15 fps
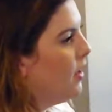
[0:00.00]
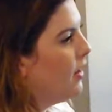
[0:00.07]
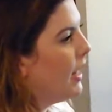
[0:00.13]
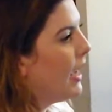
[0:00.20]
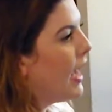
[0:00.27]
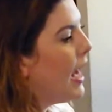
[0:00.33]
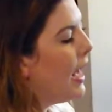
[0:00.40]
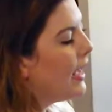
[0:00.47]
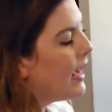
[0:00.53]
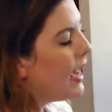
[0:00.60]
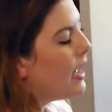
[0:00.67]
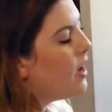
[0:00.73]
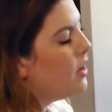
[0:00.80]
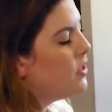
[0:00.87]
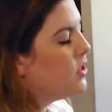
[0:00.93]
Like, I get
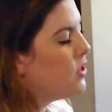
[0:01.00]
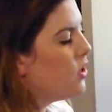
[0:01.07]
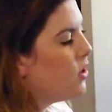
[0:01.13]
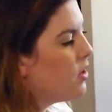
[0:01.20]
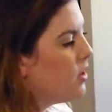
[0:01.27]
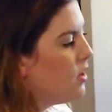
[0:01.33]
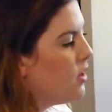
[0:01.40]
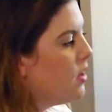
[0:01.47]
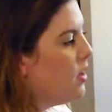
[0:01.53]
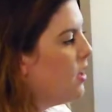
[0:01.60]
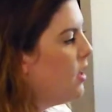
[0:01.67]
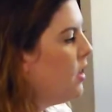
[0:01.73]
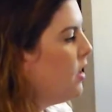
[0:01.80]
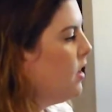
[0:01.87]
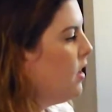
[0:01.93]
a certain,
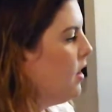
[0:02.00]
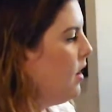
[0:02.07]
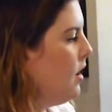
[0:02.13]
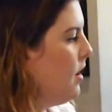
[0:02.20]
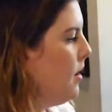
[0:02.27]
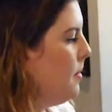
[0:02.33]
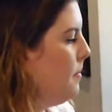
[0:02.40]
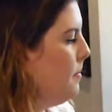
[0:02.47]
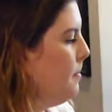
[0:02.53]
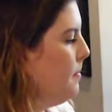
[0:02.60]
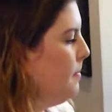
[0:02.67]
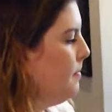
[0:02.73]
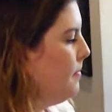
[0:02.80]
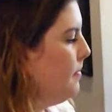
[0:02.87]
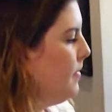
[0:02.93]
songwriting